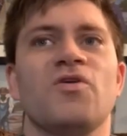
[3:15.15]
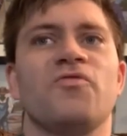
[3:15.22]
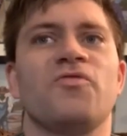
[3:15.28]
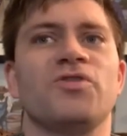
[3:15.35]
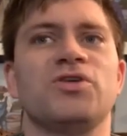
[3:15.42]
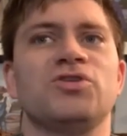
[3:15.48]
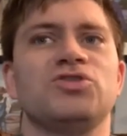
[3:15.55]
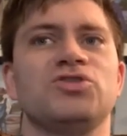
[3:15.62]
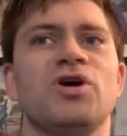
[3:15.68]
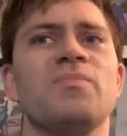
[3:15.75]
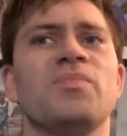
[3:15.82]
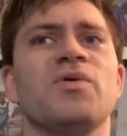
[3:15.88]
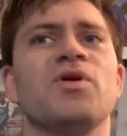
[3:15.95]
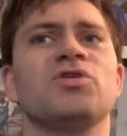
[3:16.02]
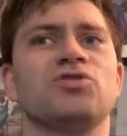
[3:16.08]
for the
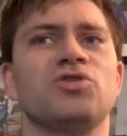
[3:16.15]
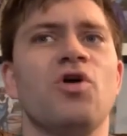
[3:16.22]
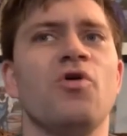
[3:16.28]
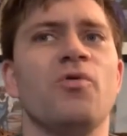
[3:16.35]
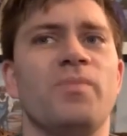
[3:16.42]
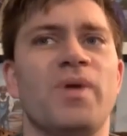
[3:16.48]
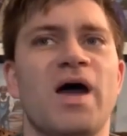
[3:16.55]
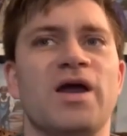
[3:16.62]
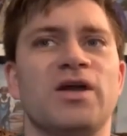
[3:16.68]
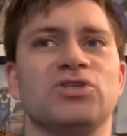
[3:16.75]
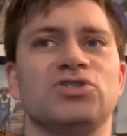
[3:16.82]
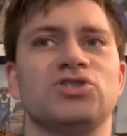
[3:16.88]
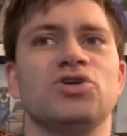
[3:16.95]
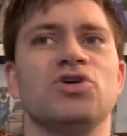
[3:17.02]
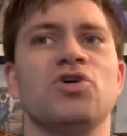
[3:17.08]
Trump Gold
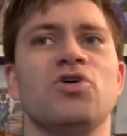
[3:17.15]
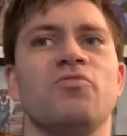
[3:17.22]
Package,